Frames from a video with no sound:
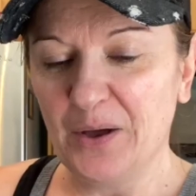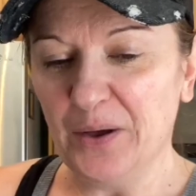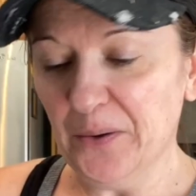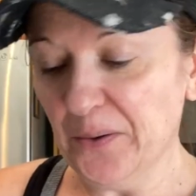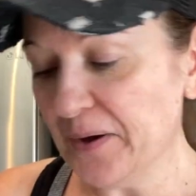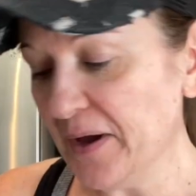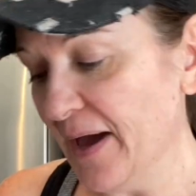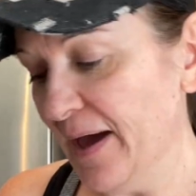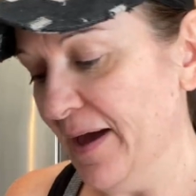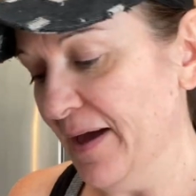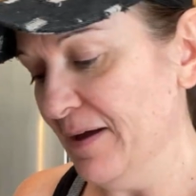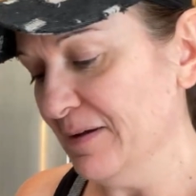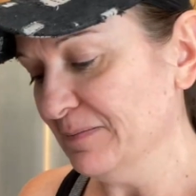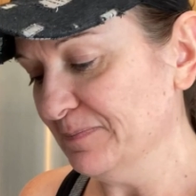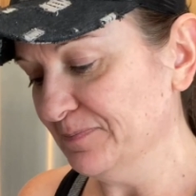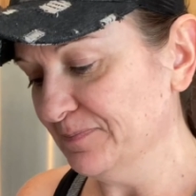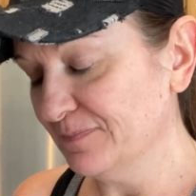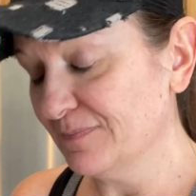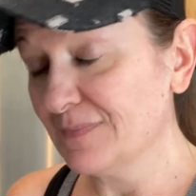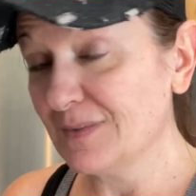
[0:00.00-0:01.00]
Okay,
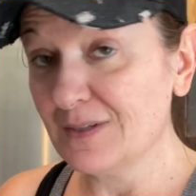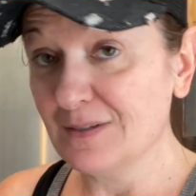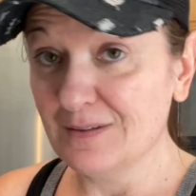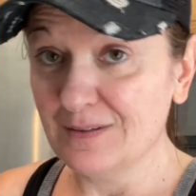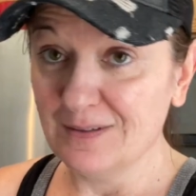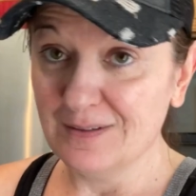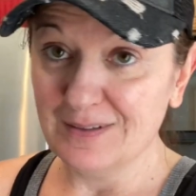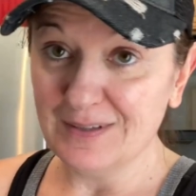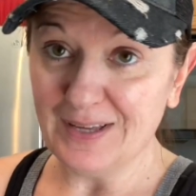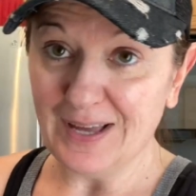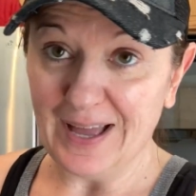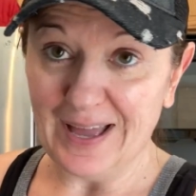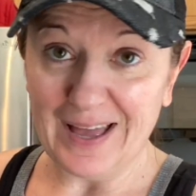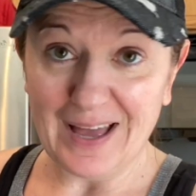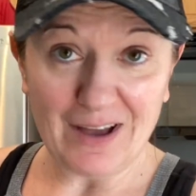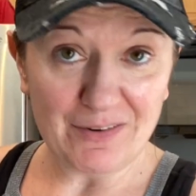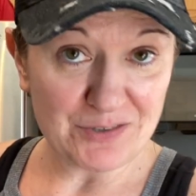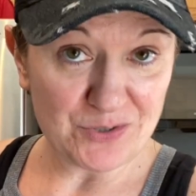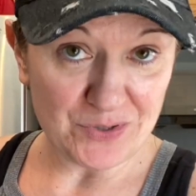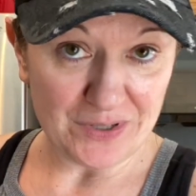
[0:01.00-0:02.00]
I have to